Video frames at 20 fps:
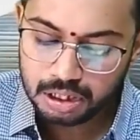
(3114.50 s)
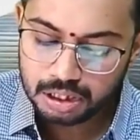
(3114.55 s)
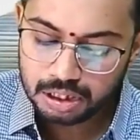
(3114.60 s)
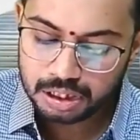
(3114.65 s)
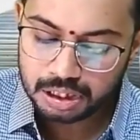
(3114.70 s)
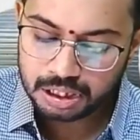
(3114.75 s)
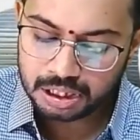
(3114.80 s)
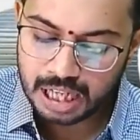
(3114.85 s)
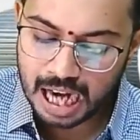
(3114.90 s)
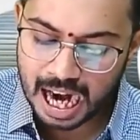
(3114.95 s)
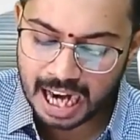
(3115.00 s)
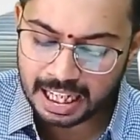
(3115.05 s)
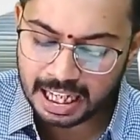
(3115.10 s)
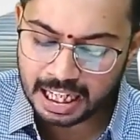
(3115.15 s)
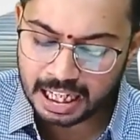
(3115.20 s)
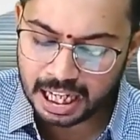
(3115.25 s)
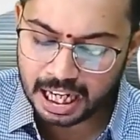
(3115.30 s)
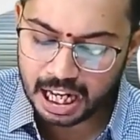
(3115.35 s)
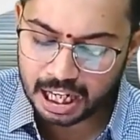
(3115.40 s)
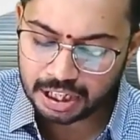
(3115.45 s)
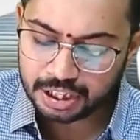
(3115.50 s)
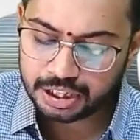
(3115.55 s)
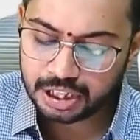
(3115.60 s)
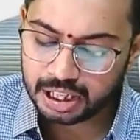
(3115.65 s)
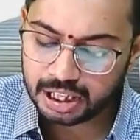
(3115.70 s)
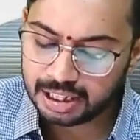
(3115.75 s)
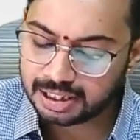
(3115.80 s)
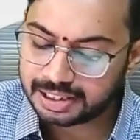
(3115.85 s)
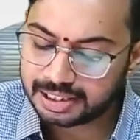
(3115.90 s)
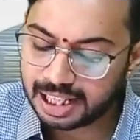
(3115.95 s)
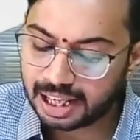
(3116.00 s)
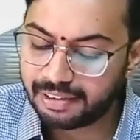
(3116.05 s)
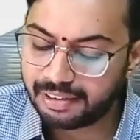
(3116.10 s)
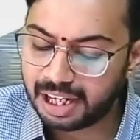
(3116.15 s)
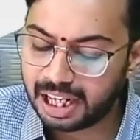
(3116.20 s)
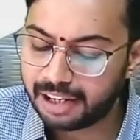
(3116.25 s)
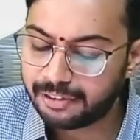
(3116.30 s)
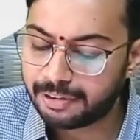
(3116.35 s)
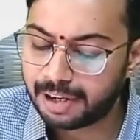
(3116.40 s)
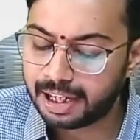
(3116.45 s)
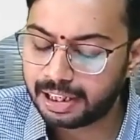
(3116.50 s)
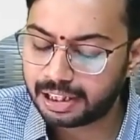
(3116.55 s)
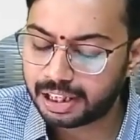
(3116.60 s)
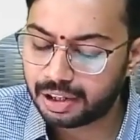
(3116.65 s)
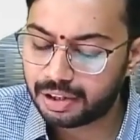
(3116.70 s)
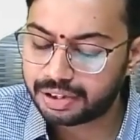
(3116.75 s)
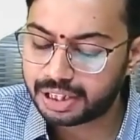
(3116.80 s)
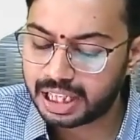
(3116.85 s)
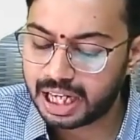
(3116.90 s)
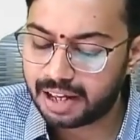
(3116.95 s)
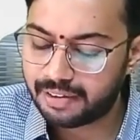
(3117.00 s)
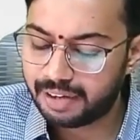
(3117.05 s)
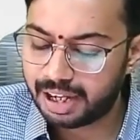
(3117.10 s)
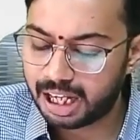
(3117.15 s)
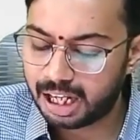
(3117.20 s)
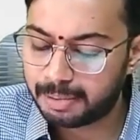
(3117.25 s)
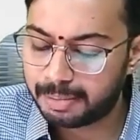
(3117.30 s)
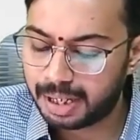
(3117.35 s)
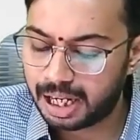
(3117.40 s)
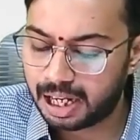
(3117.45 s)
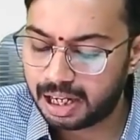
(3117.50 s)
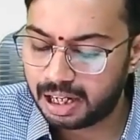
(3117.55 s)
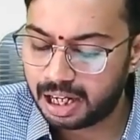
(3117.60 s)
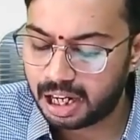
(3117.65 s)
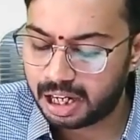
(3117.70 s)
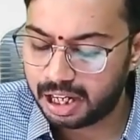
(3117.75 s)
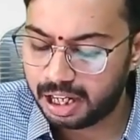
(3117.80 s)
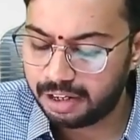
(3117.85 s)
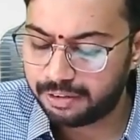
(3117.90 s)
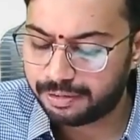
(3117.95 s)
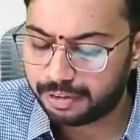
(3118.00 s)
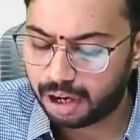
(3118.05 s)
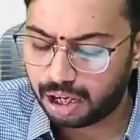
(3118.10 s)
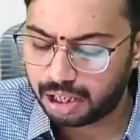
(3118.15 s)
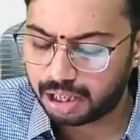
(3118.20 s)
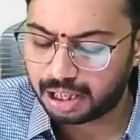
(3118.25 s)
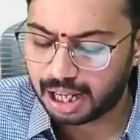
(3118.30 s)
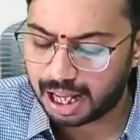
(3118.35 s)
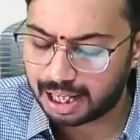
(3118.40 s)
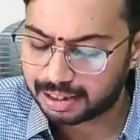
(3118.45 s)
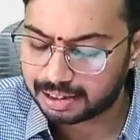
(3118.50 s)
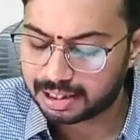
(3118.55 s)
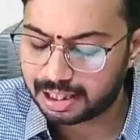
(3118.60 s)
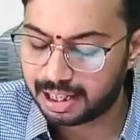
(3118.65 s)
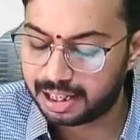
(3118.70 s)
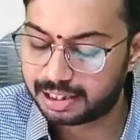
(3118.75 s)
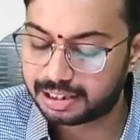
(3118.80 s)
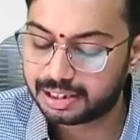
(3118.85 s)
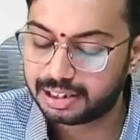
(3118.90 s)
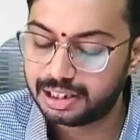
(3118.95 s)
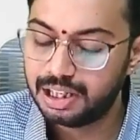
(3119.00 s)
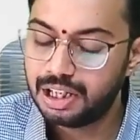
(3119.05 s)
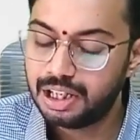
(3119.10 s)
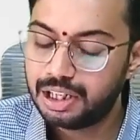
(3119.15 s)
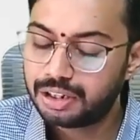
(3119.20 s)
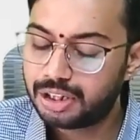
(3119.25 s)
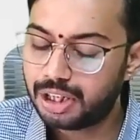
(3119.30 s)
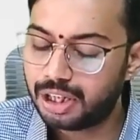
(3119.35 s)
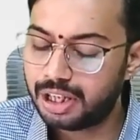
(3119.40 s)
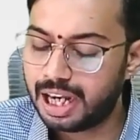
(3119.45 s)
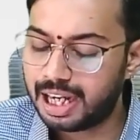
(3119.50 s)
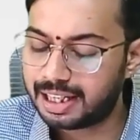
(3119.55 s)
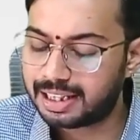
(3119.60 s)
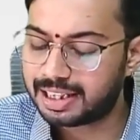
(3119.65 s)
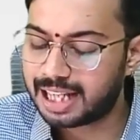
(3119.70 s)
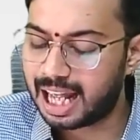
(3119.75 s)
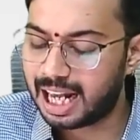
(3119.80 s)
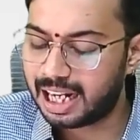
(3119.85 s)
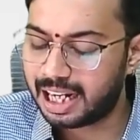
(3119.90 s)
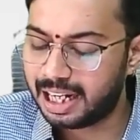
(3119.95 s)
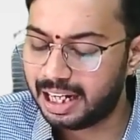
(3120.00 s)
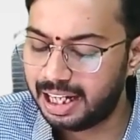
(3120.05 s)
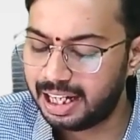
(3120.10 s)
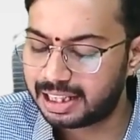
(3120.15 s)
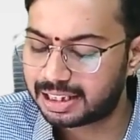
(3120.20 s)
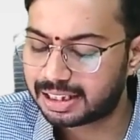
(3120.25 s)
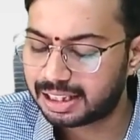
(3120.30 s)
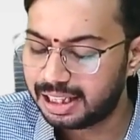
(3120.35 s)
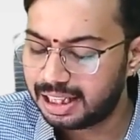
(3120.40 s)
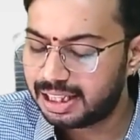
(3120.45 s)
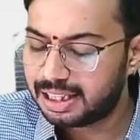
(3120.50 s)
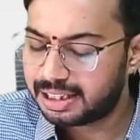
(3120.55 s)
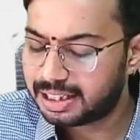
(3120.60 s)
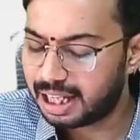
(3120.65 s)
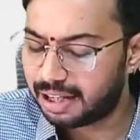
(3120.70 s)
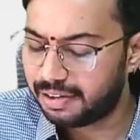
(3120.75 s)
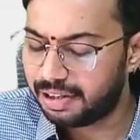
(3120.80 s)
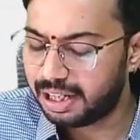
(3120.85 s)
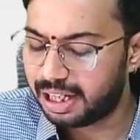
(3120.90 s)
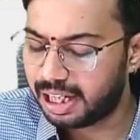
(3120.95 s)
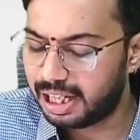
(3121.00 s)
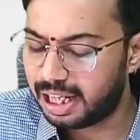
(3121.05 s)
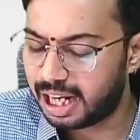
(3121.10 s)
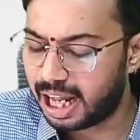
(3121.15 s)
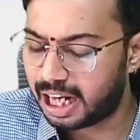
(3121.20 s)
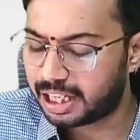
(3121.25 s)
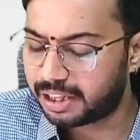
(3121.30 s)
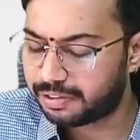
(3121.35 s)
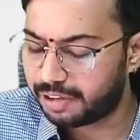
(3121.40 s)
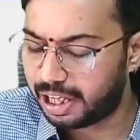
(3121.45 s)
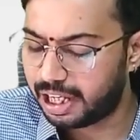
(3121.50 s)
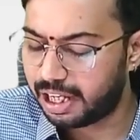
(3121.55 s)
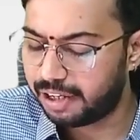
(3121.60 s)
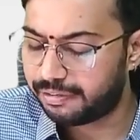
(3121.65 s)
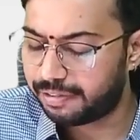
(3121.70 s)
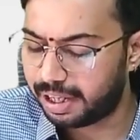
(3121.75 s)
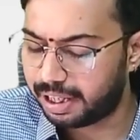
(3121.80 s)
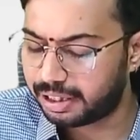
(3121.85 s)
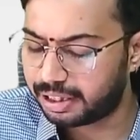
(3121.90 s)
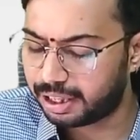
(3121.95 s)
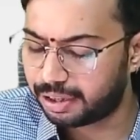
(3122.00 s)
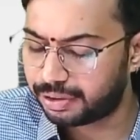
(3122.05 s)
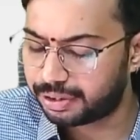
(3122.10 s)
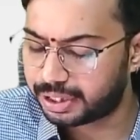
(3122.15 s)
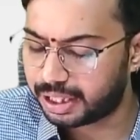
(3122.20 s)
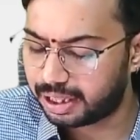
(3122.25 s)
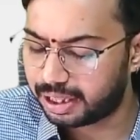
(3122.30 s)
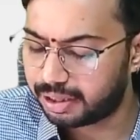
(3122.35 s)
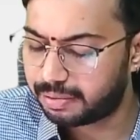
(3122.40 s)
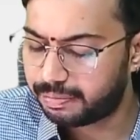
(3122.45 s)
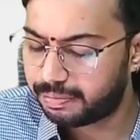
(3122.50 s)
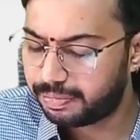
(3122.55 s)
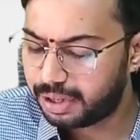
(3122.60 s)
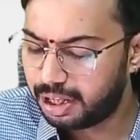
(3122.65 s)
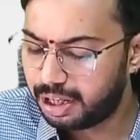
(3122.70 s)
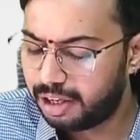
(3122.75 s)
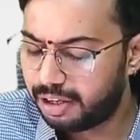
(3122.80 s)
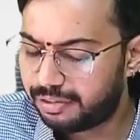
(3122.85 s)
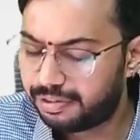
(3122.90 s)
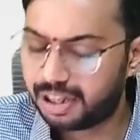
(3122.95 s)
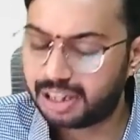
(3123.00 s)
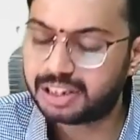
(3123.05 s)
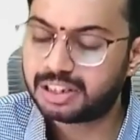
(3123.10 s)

Standard deduction 75,000 available under default tax rates. So net salary is 17,25,000. First